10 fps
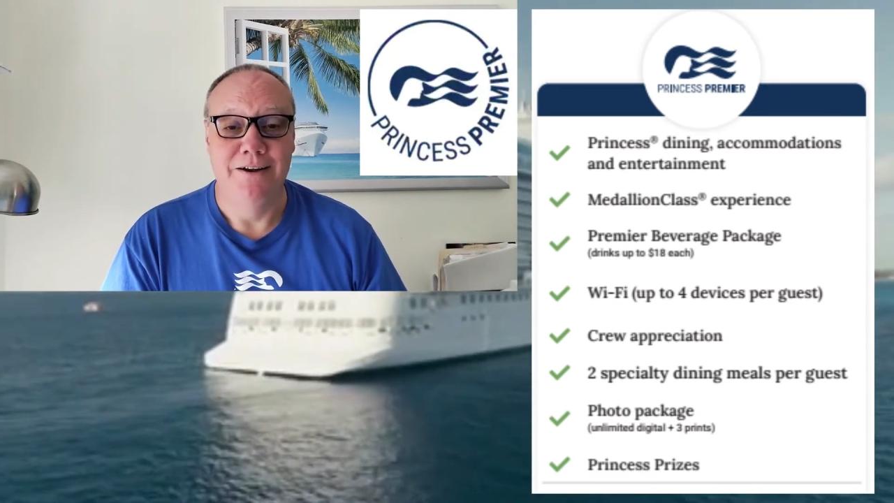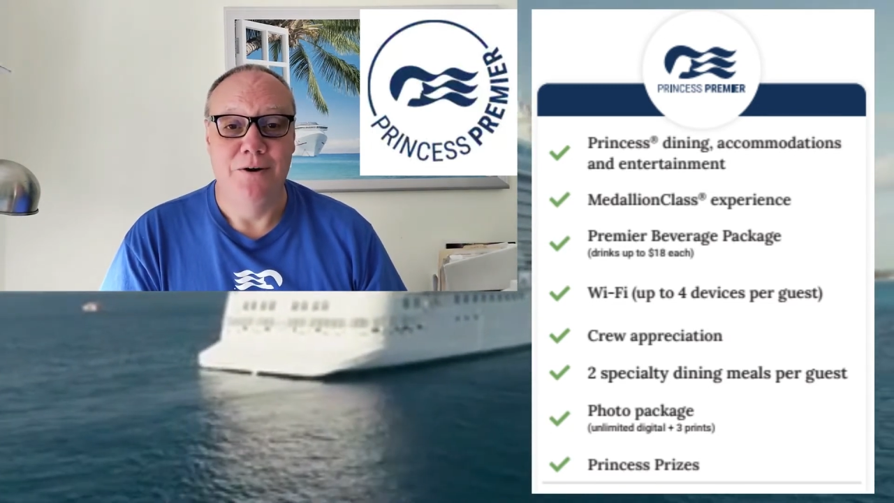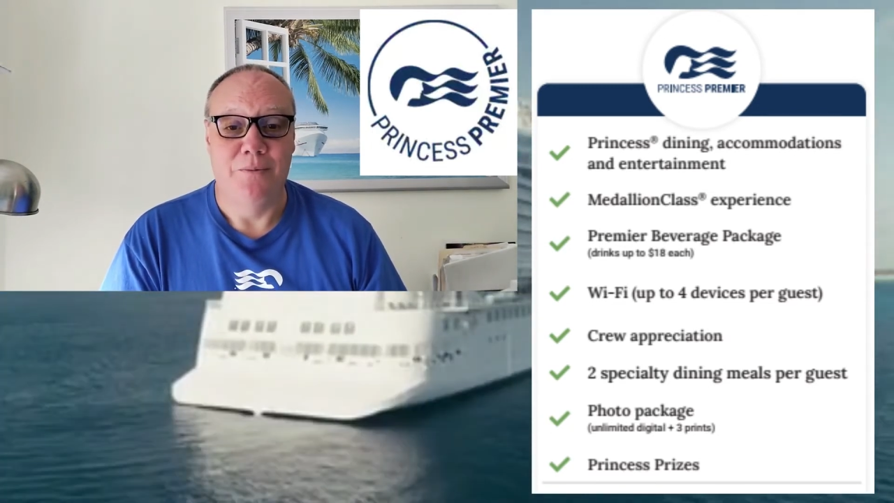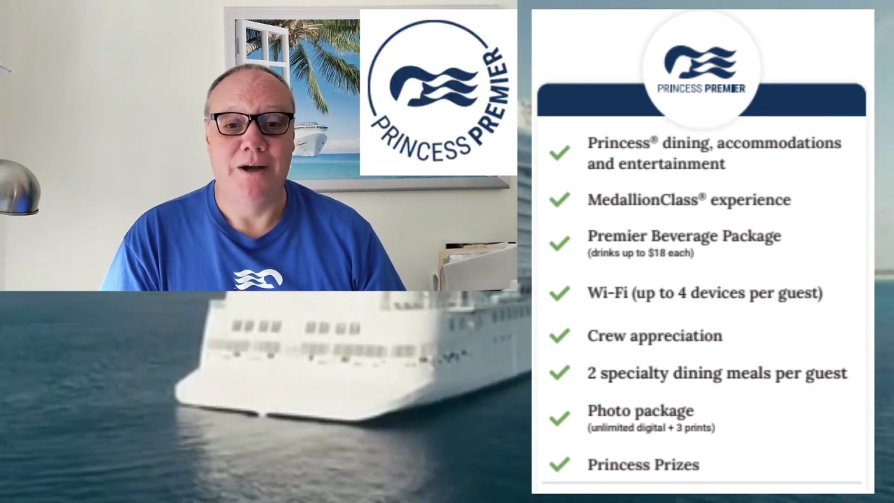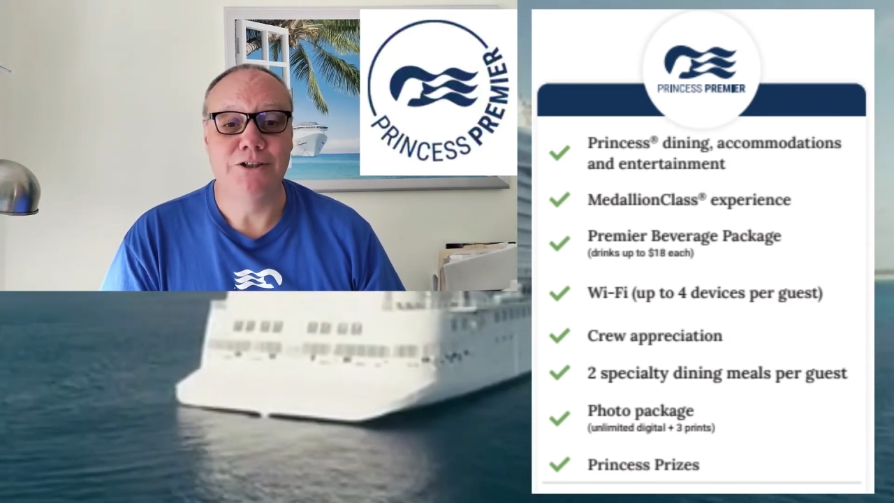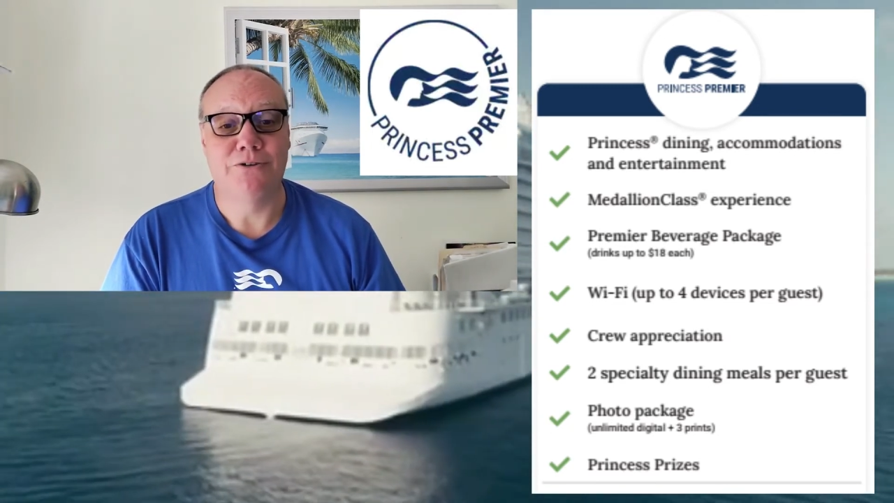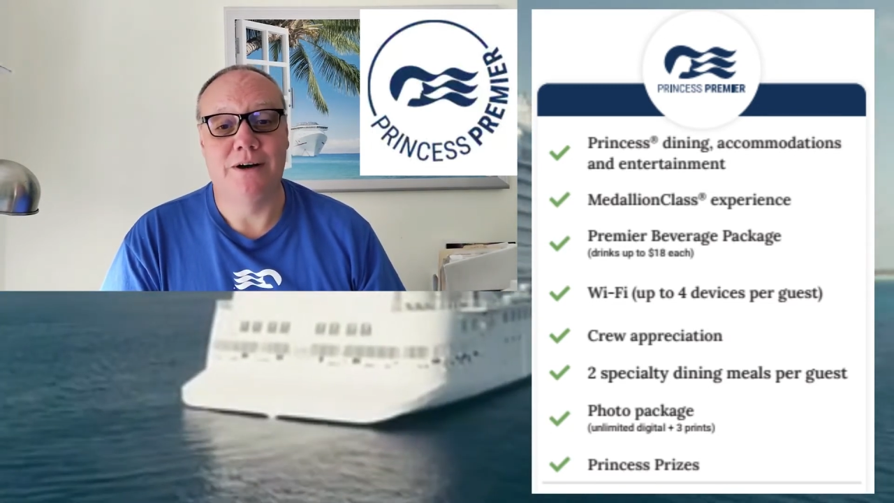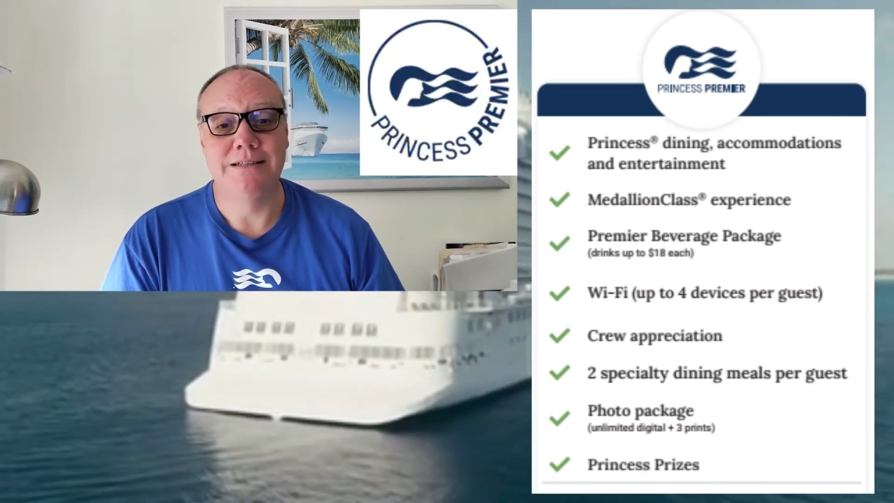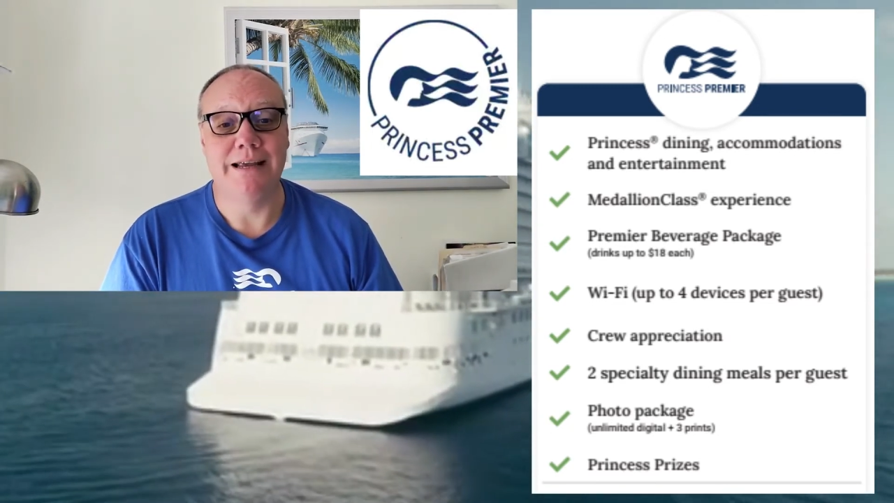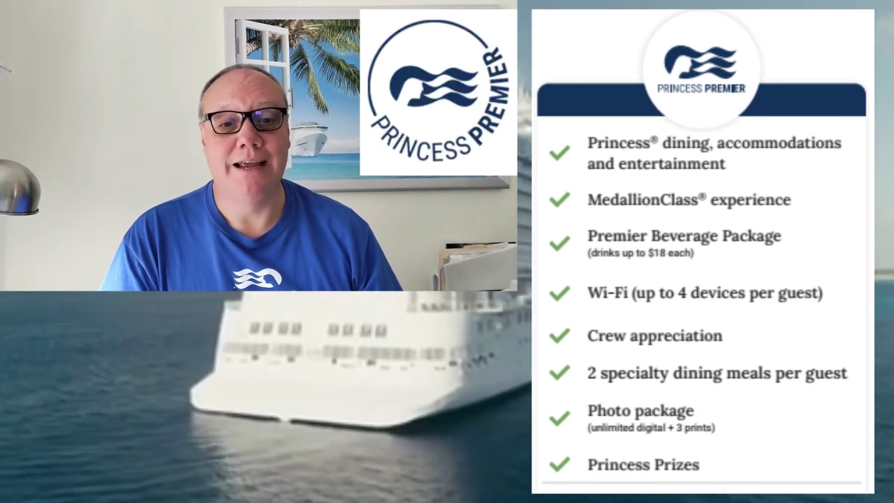
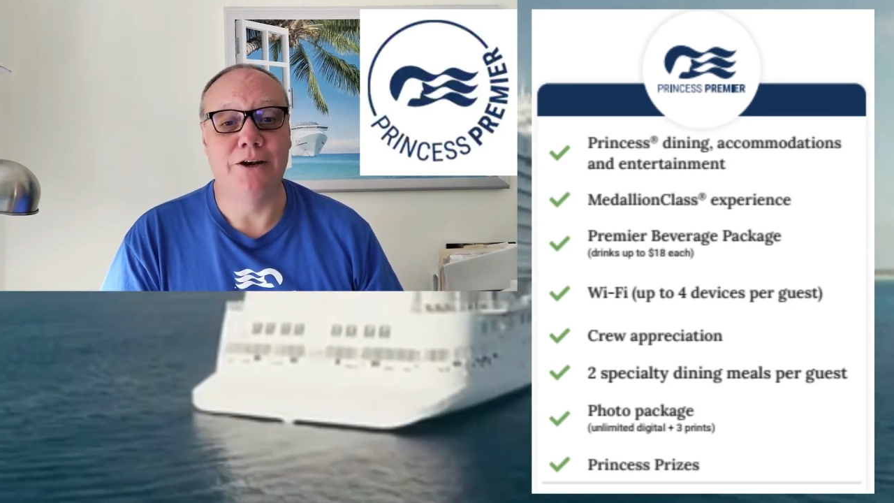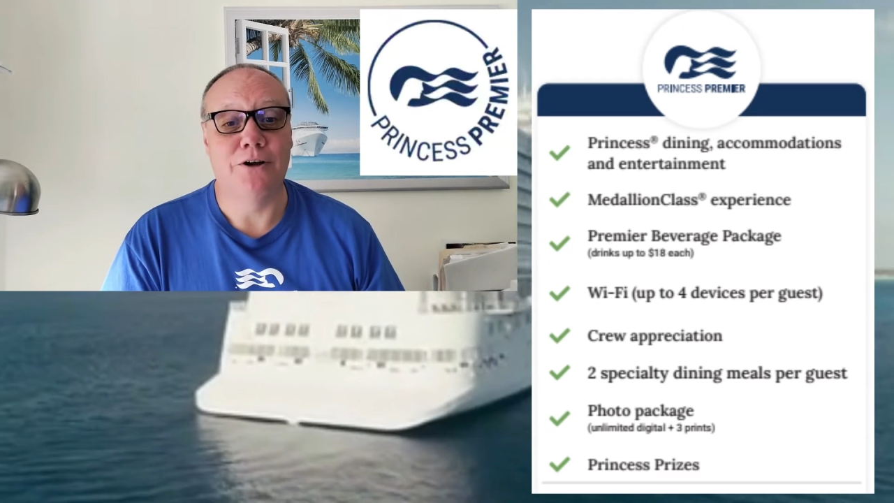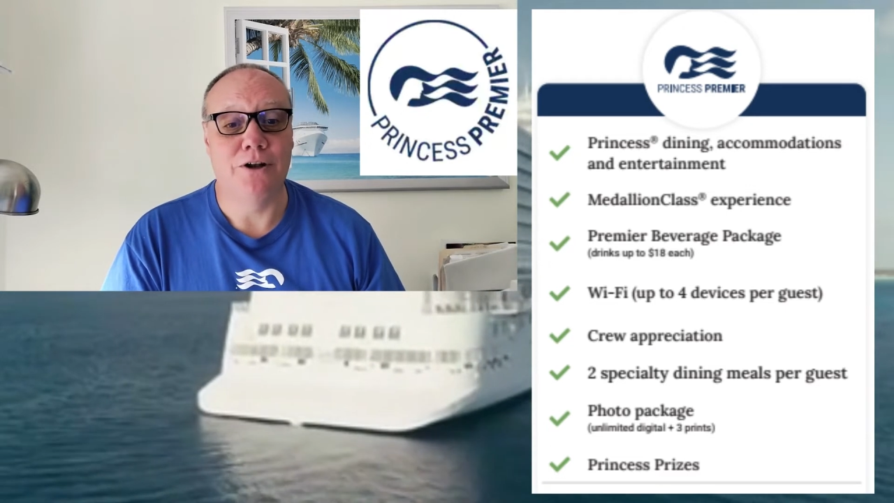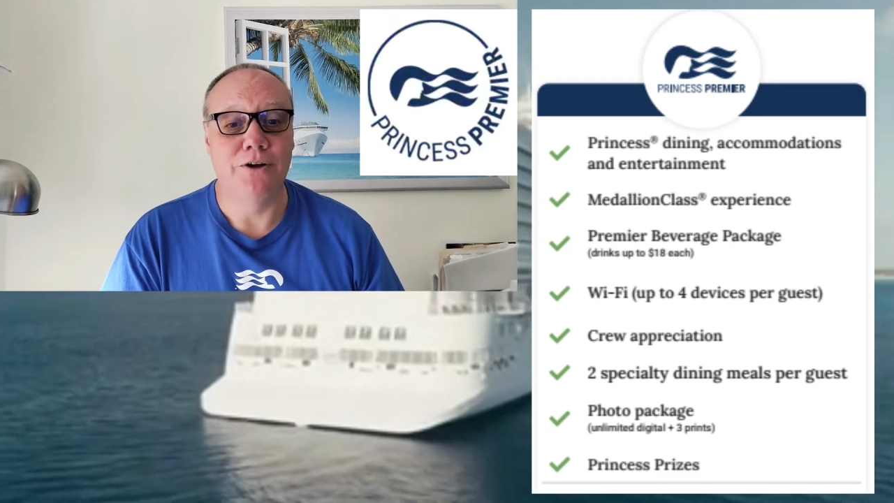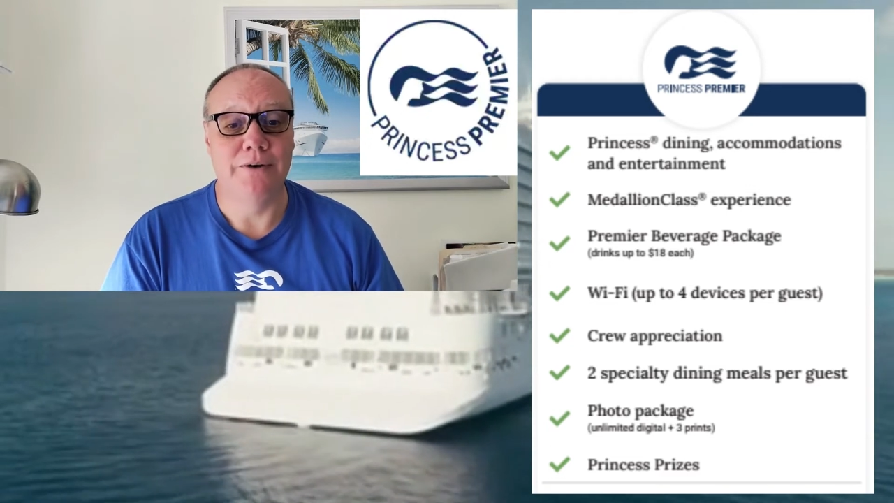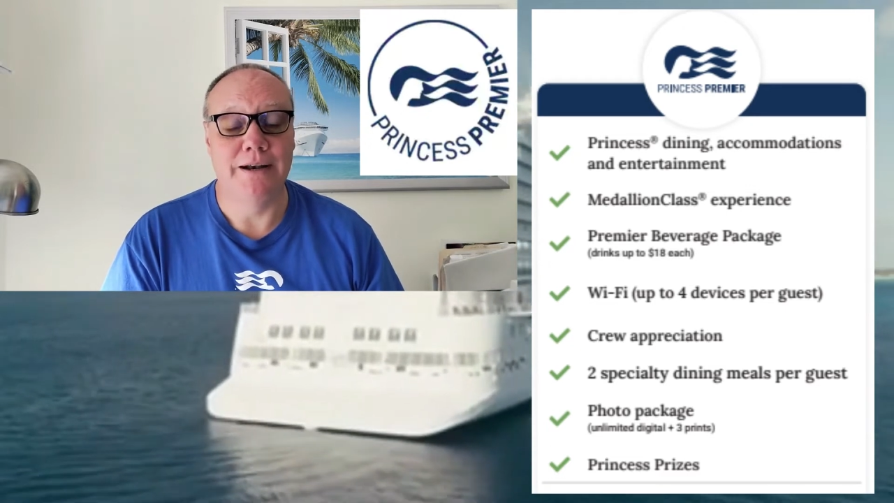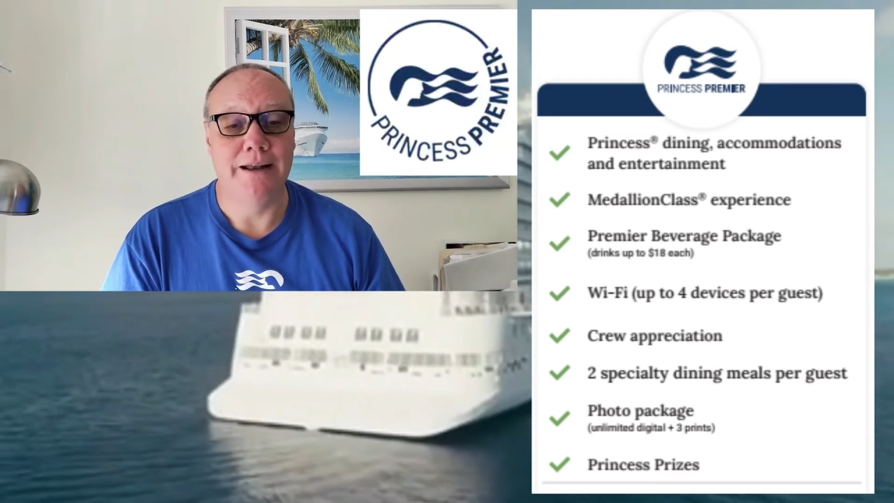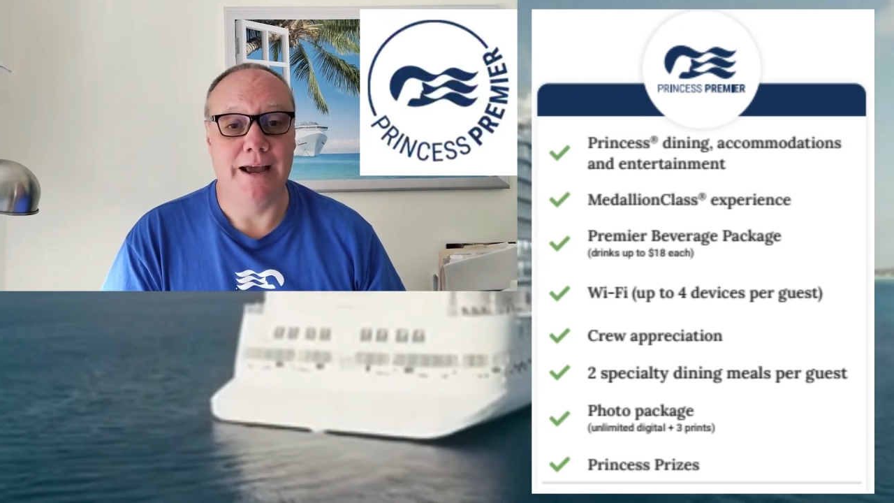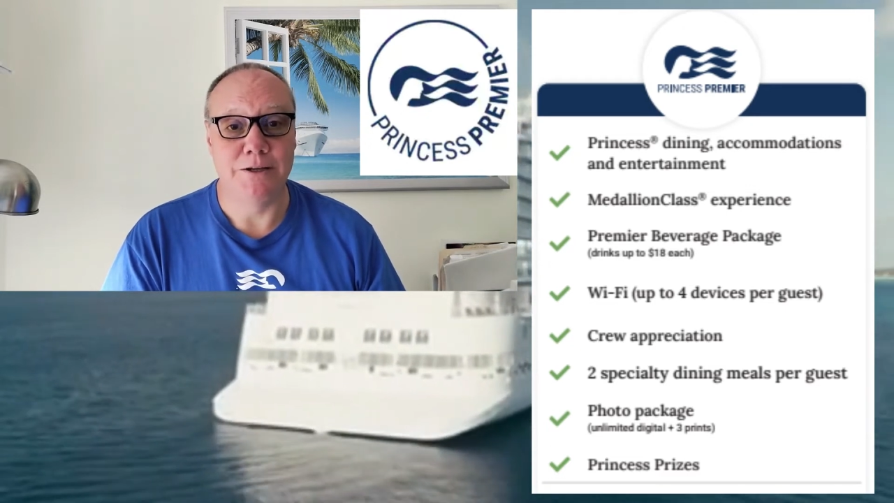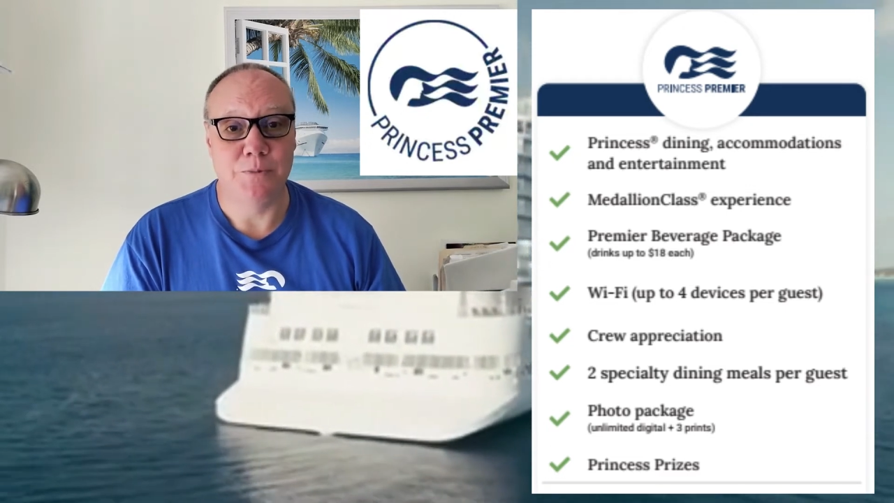restaurants included
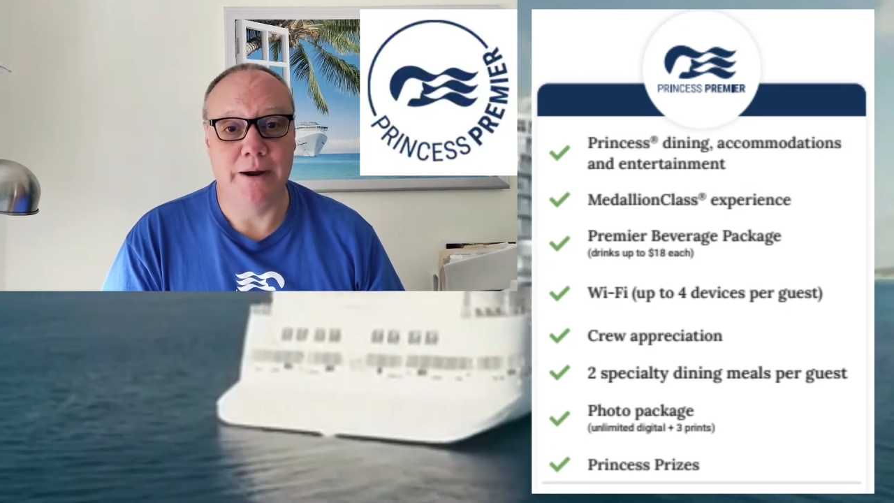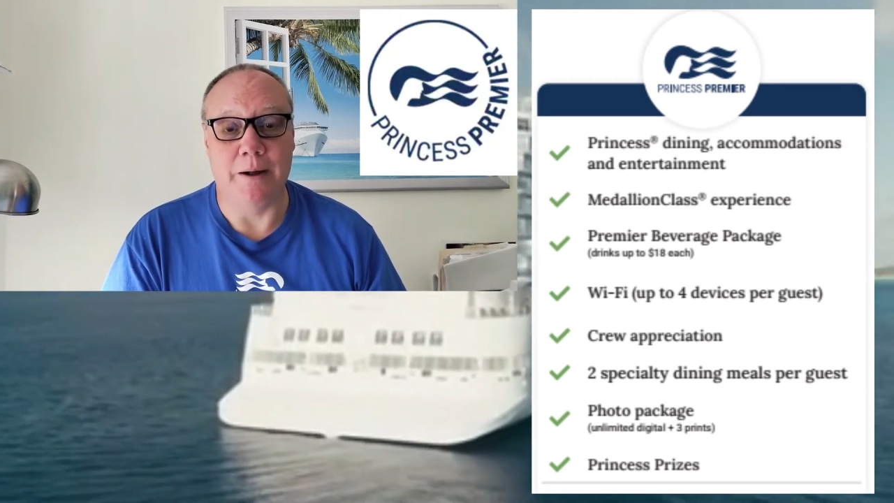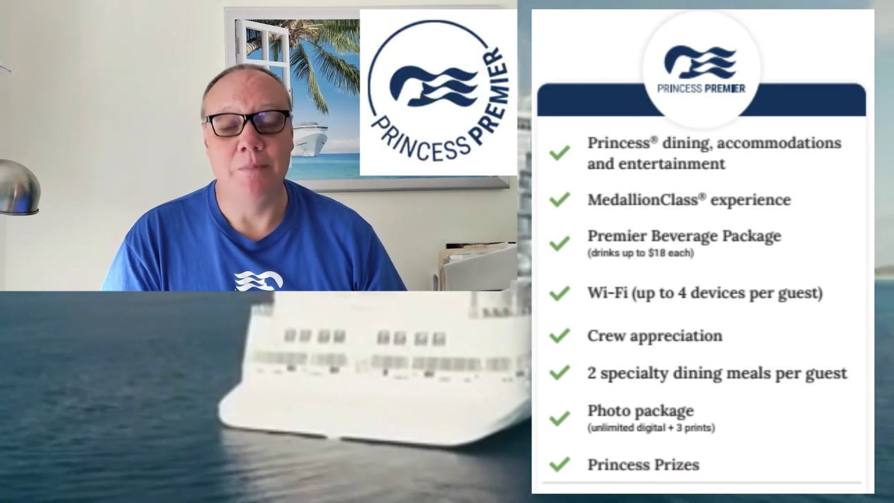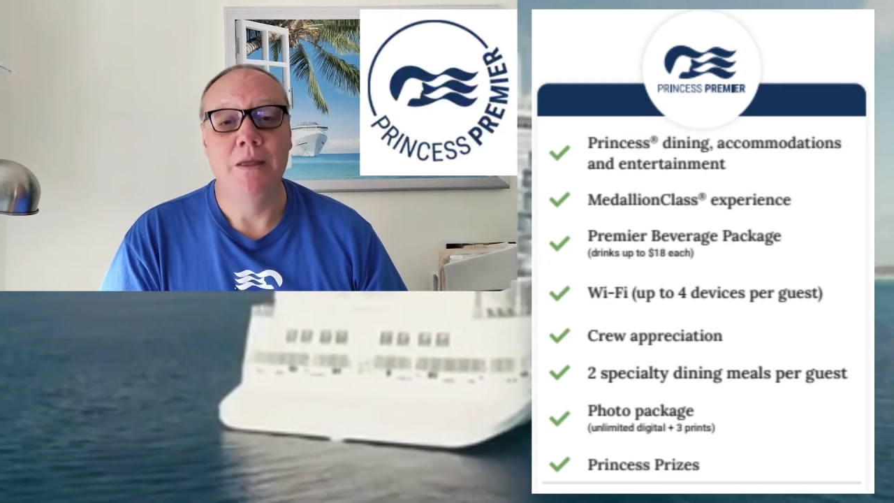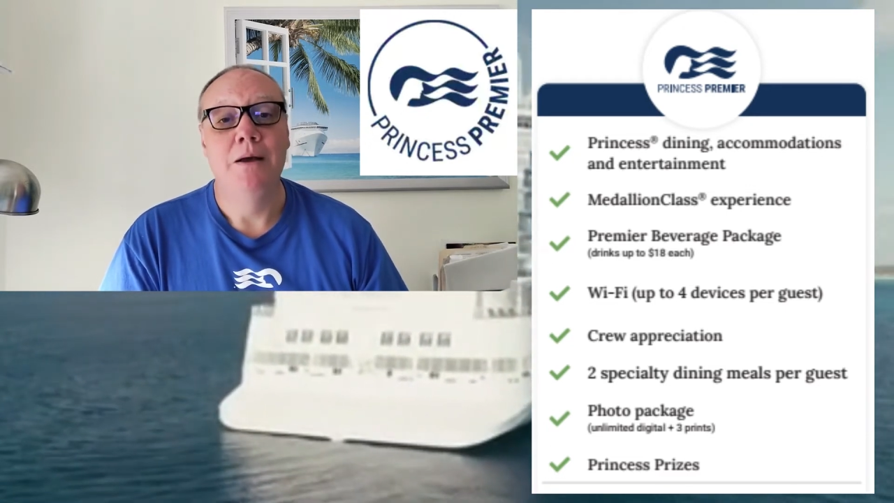as well.